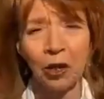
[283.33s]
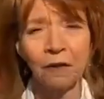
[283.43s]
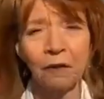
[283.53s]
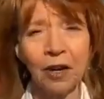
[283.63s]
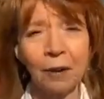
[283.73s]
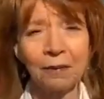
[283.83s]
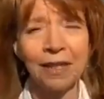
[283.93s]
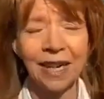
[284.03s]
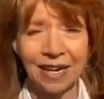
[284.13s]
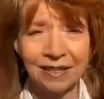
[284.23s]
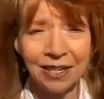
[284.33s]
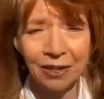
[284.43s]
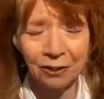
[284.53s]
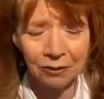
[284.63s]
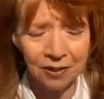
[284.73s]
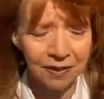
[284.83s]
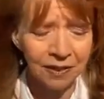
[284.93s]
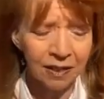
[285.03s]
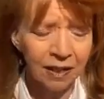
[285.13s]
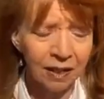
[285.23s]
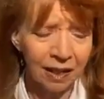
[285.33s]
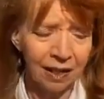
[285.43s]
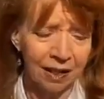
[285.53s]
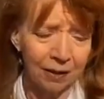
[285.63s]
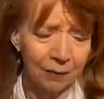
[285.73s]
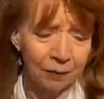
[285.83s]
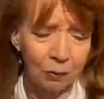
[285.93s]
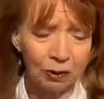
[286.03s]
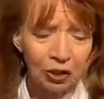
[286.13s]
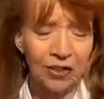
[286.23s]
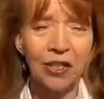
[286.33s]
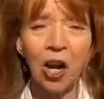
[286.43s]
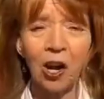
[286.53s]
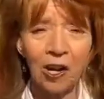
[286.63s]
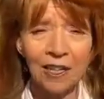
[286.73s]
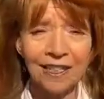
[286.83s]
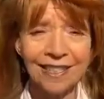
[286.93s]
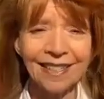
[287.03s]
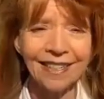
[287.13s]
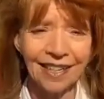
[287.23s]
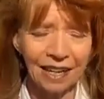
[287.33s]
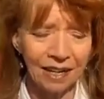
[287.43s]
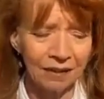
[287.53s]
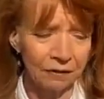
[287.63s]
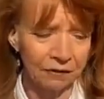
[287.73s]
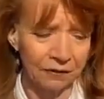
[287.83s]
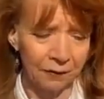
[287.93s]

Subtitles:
from God Notes, which is called enough.